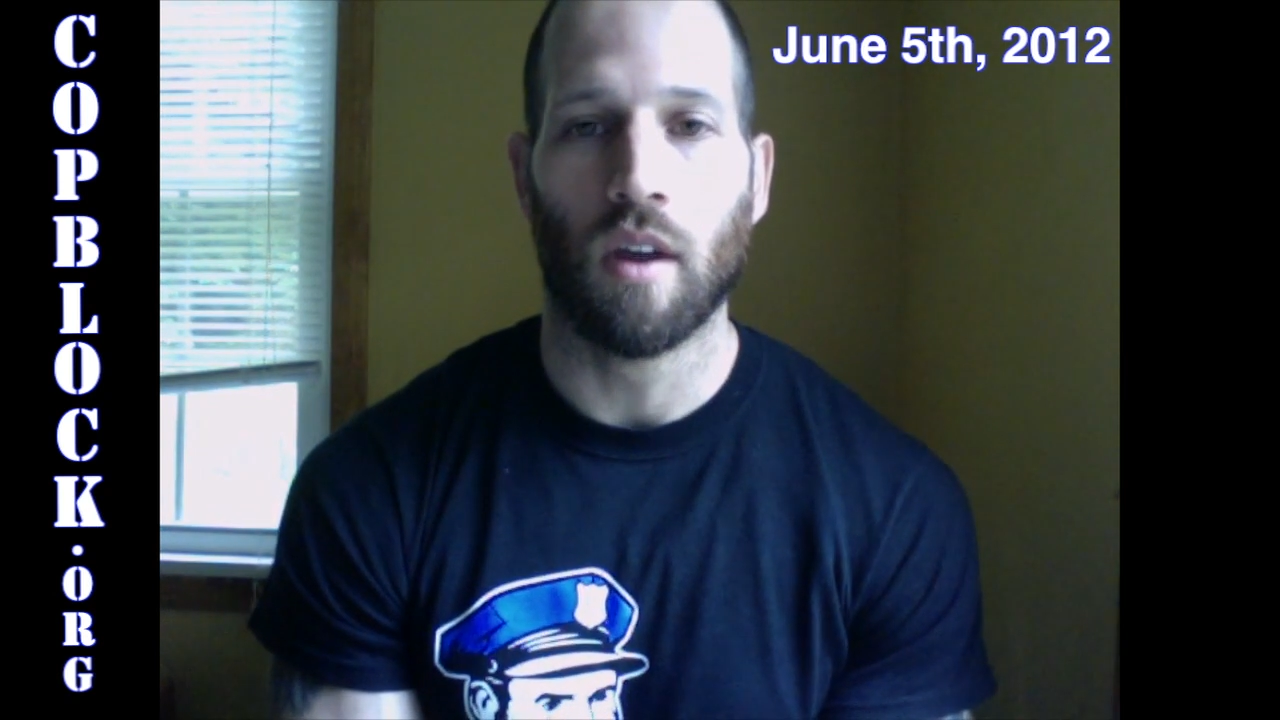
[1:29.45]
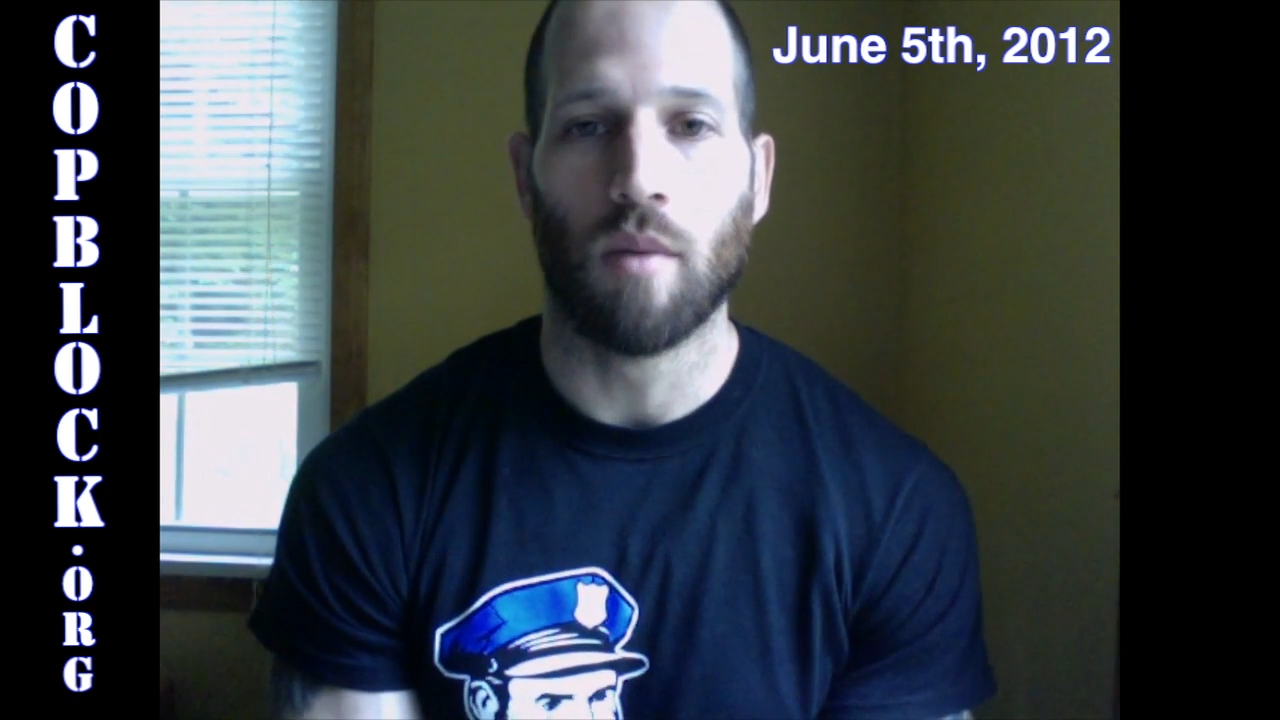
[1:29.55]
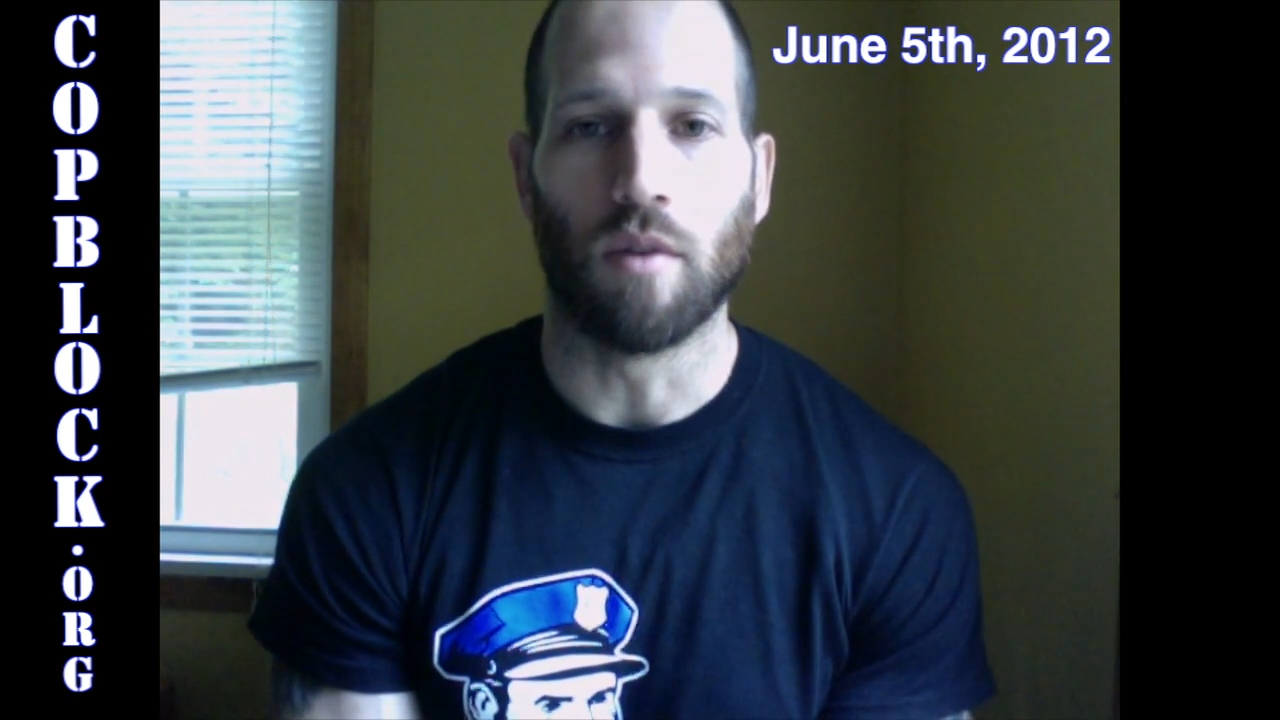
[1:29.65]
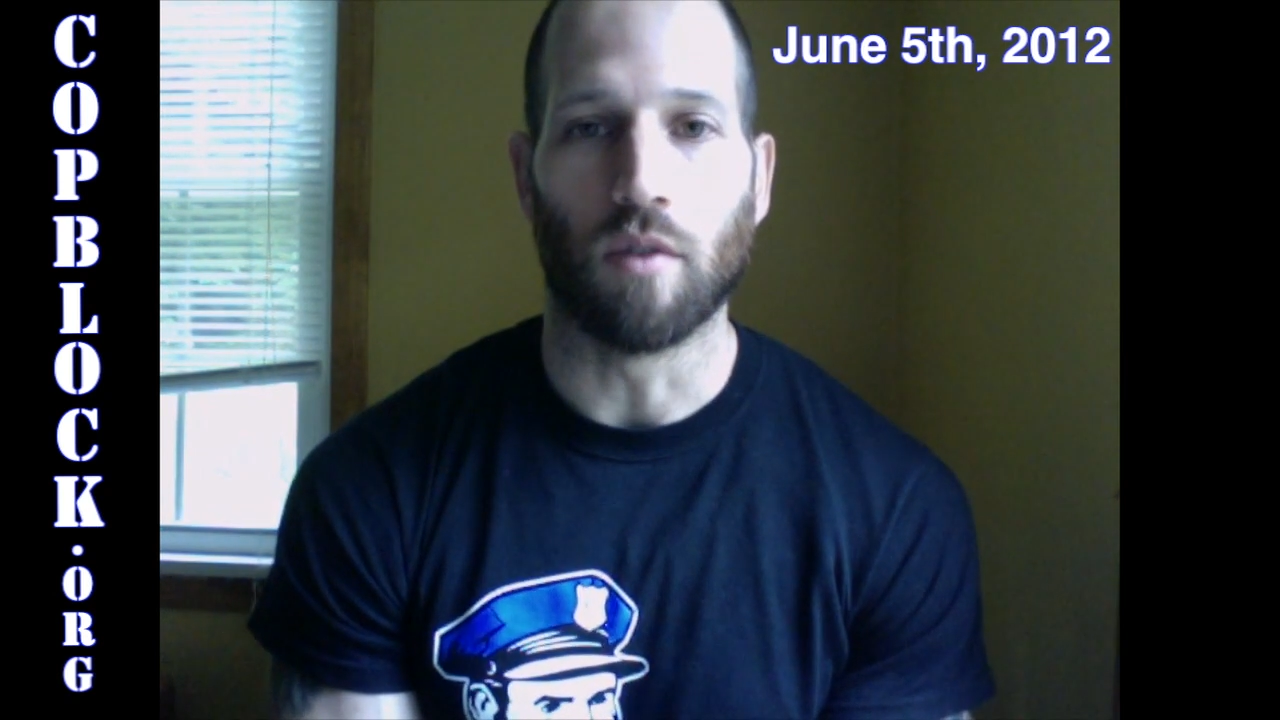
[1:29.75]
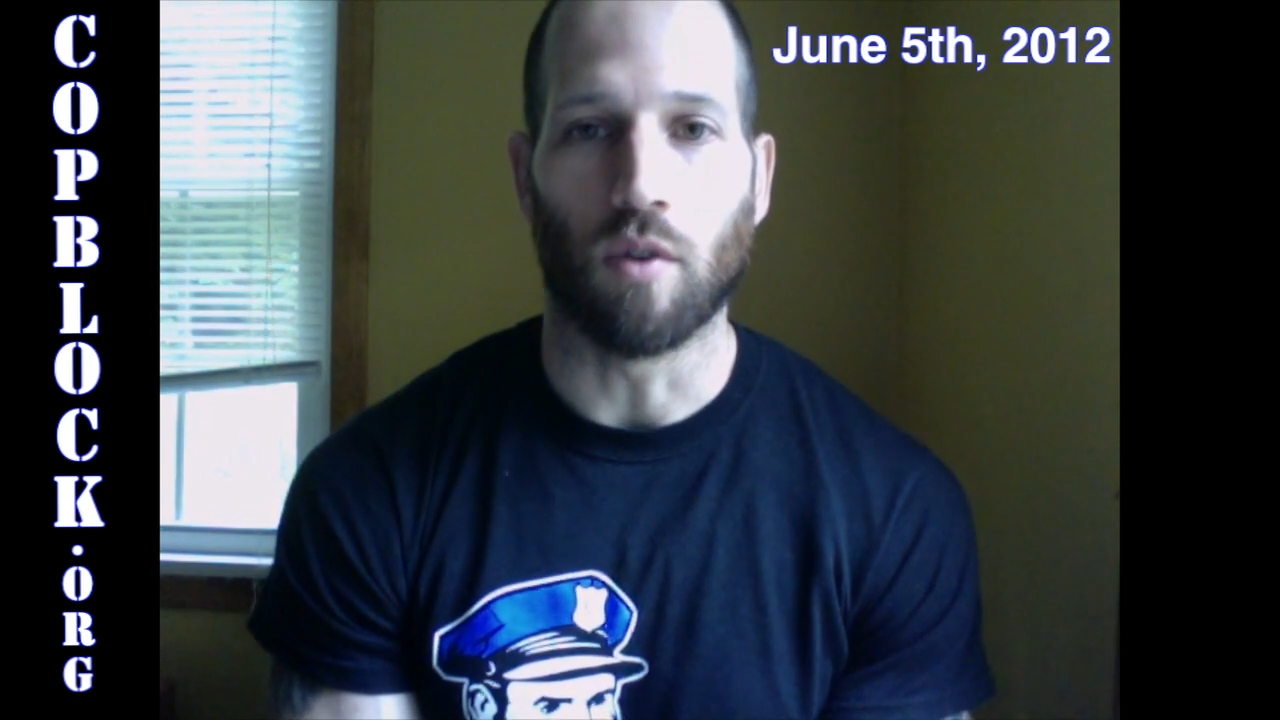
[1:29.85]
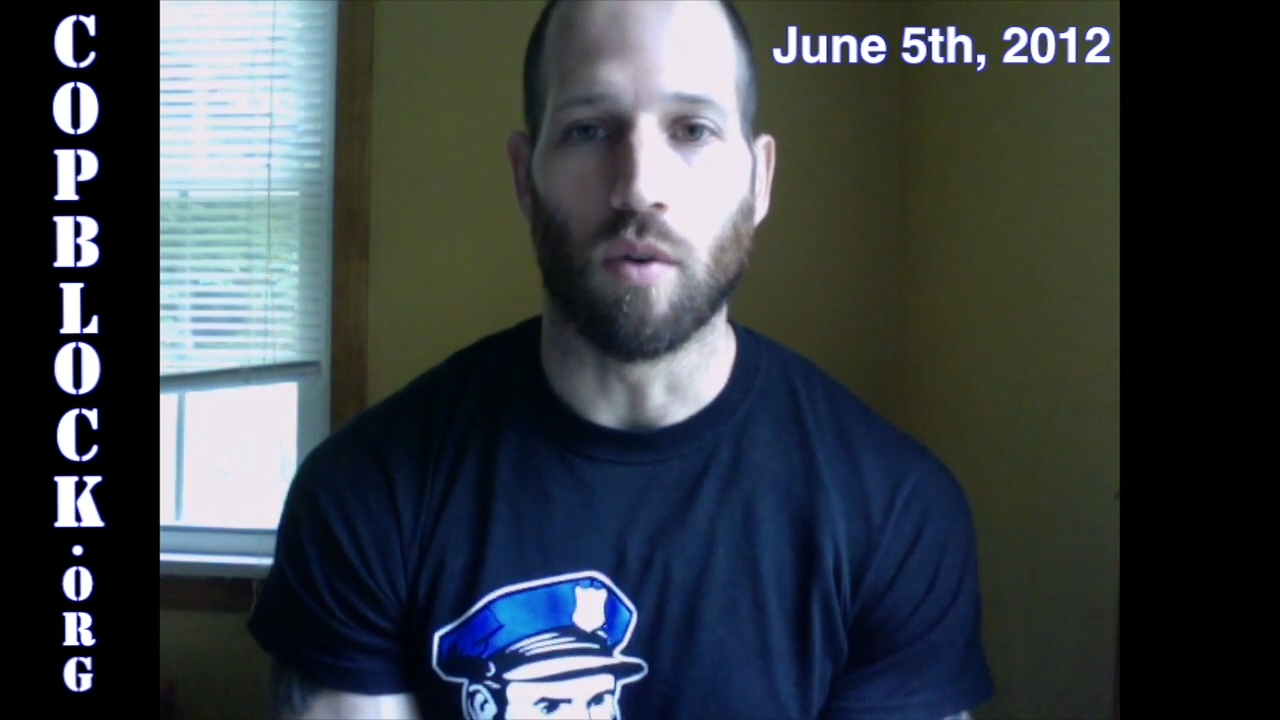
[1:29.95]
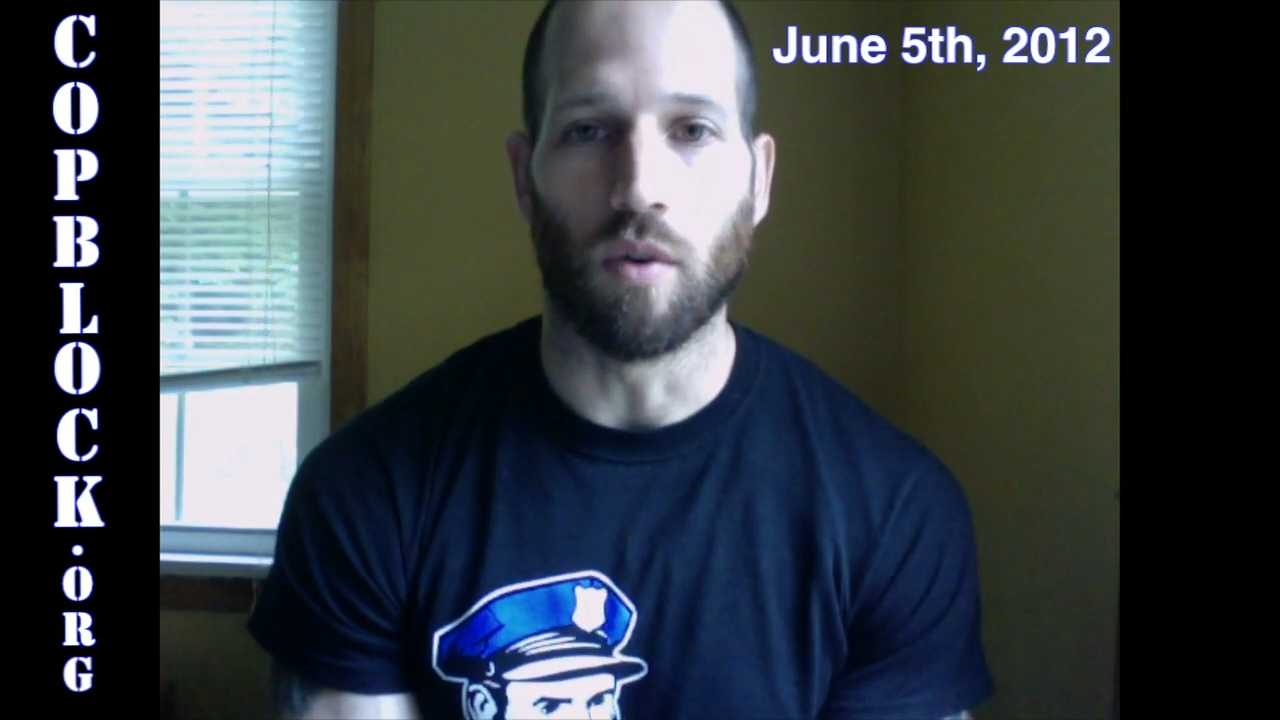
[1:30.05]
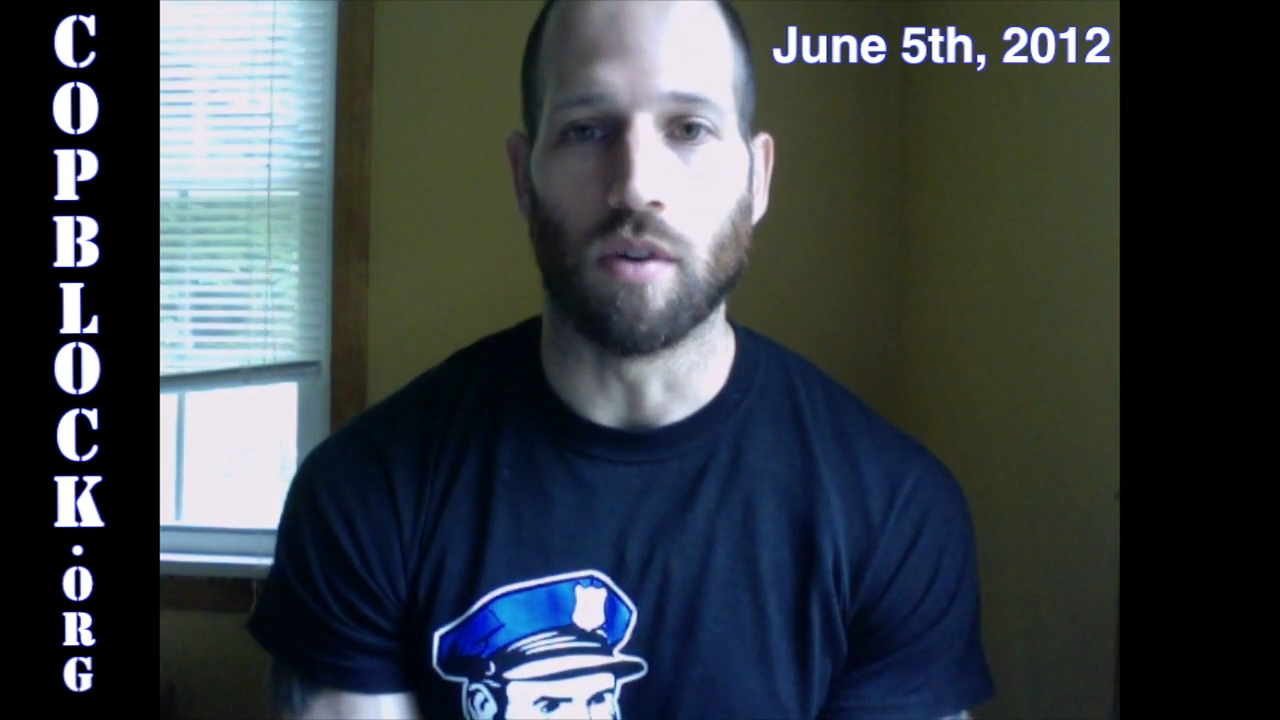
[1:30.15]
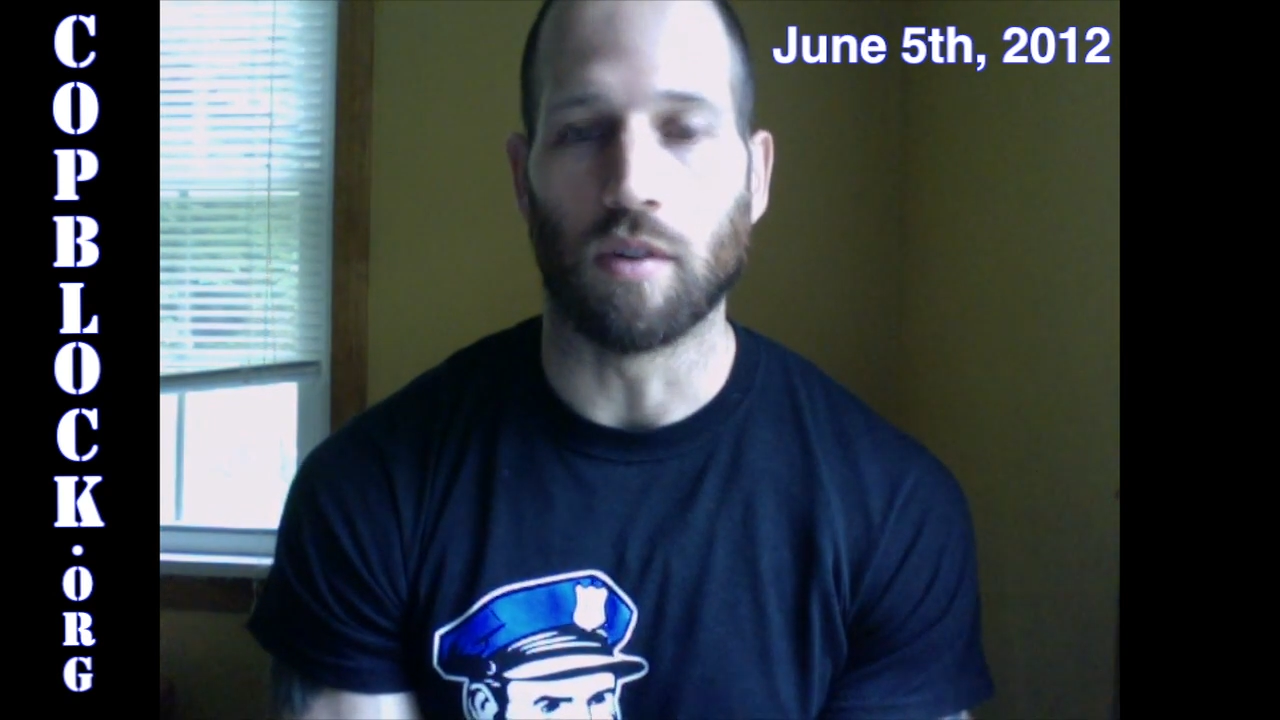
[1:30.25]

be recorded,